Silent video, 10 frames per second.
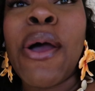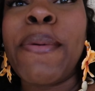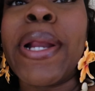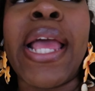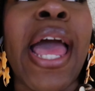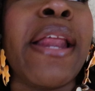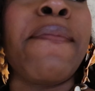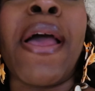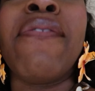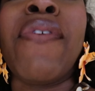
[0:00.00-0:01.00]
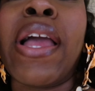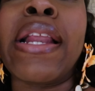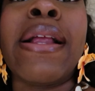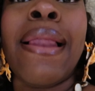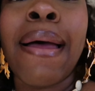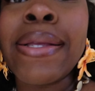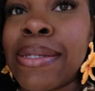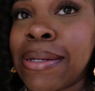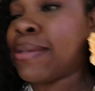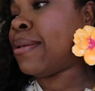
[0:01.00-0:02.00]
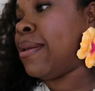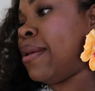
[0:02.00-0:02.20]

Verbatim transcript: already had in my fucking closet.